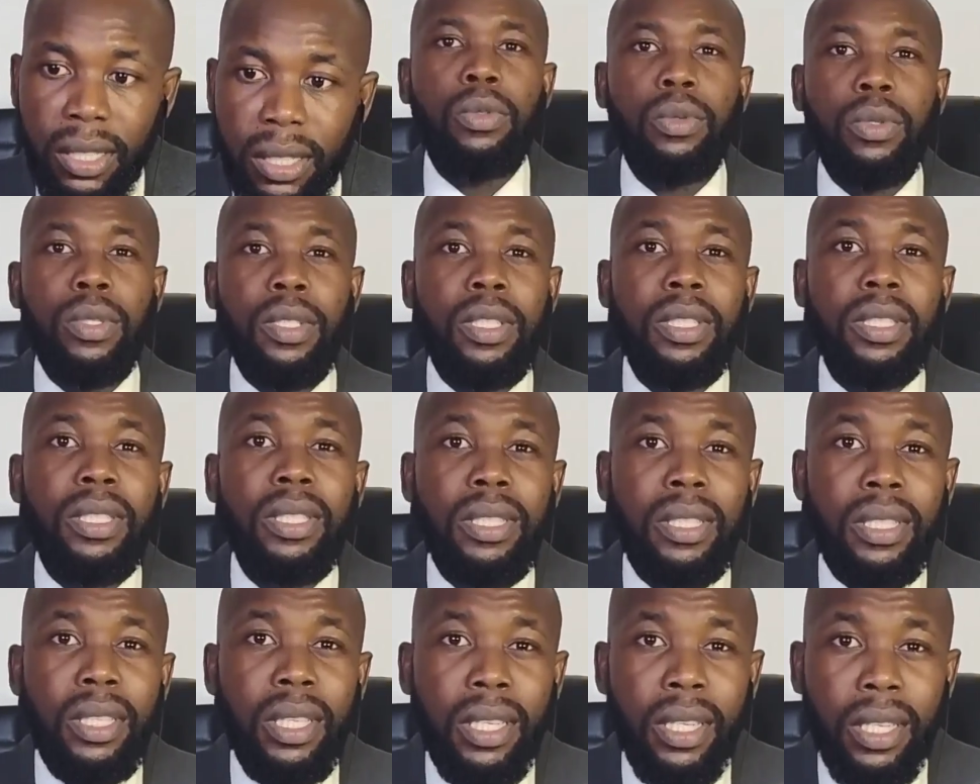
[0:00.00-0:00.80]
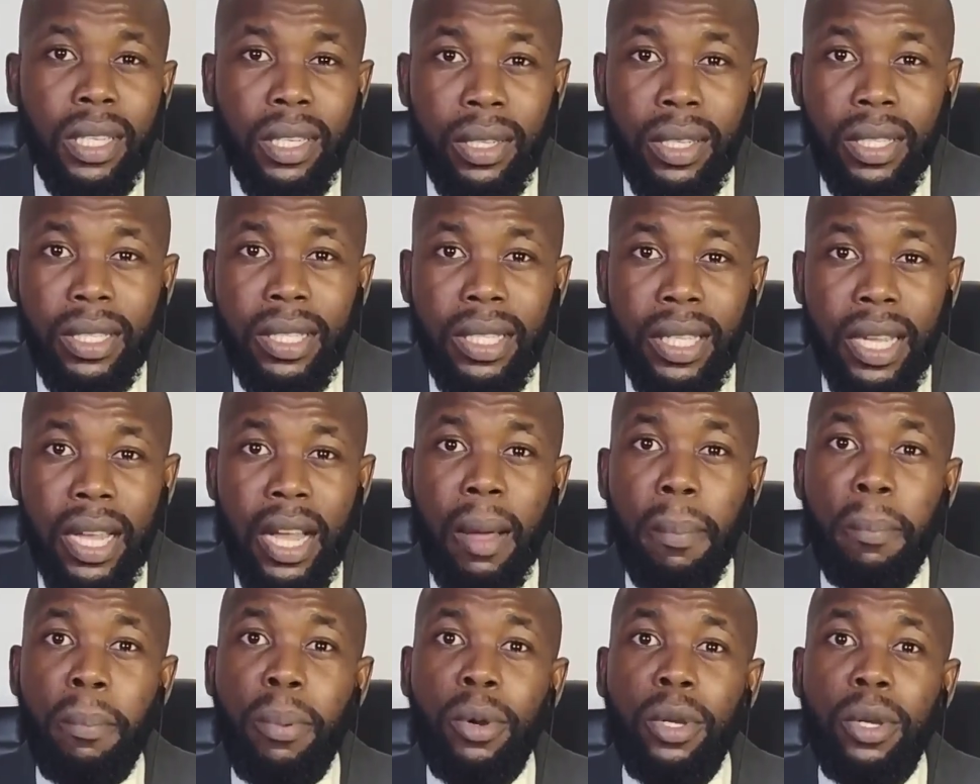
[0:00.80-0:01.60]
So this is a
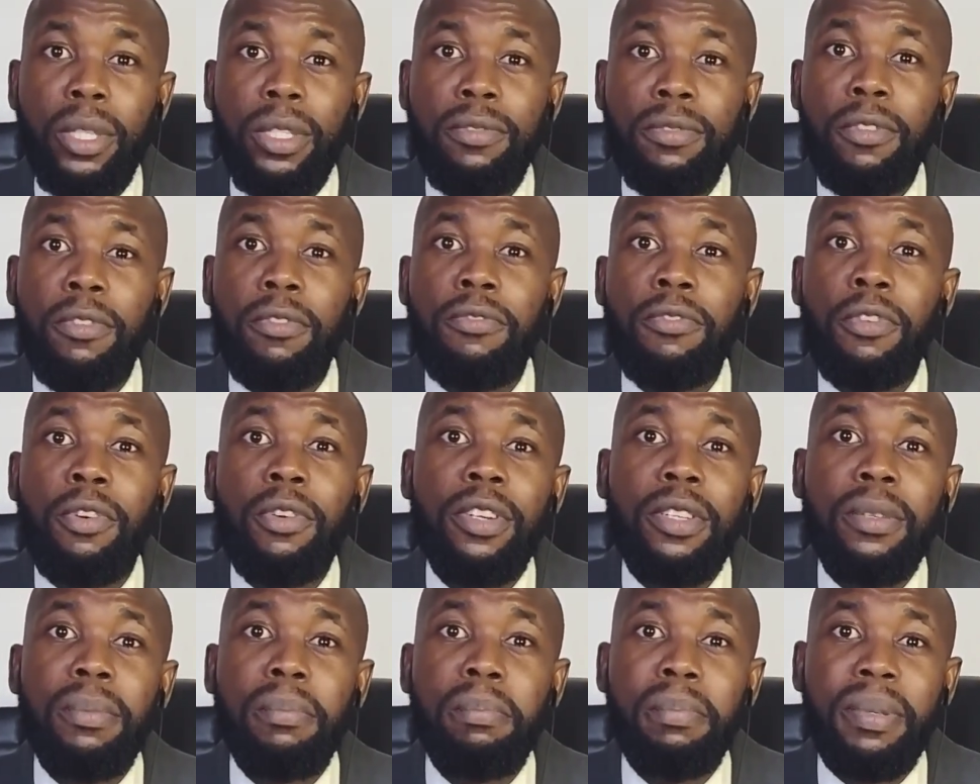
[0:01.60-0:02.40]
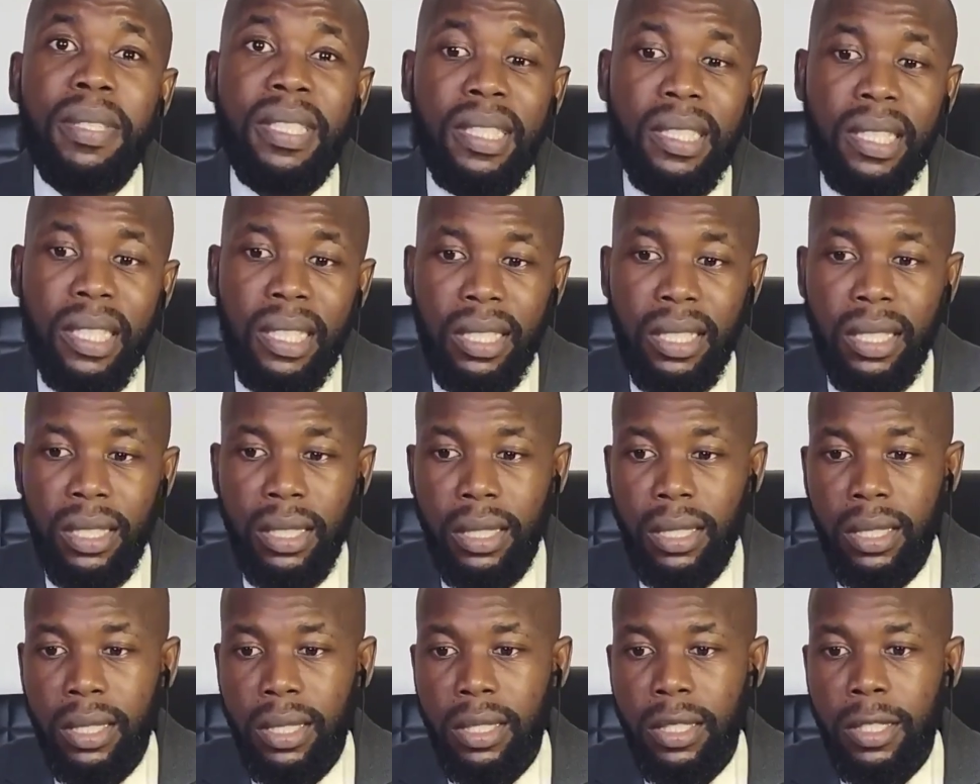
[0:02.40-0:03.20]
critical point for foreign
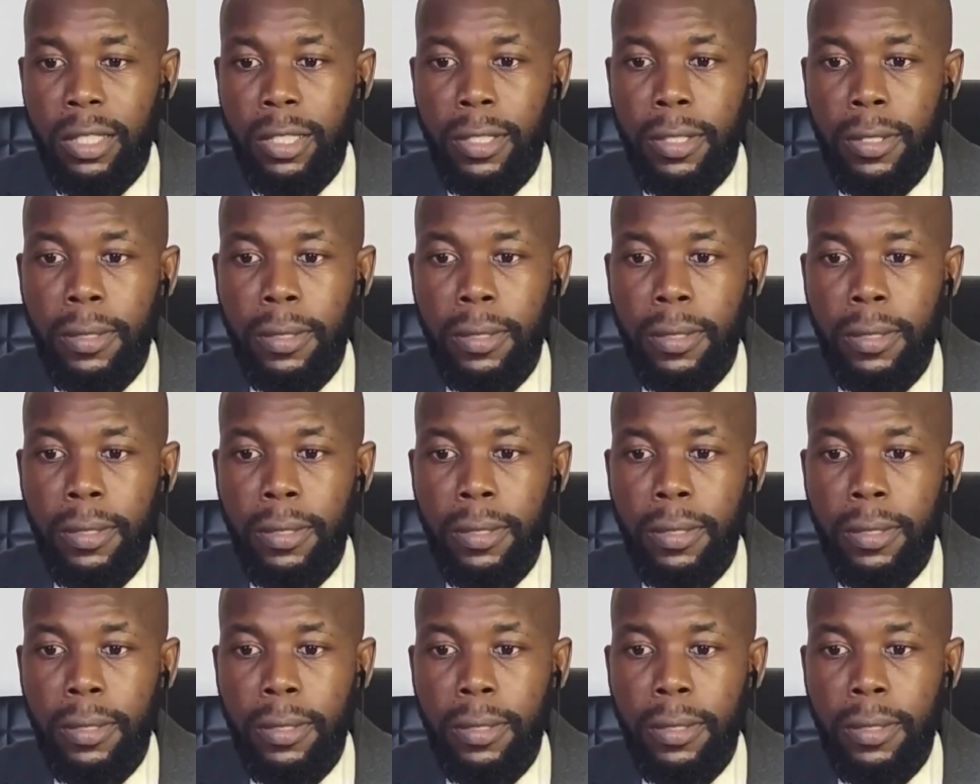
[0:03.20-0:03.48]
businesses.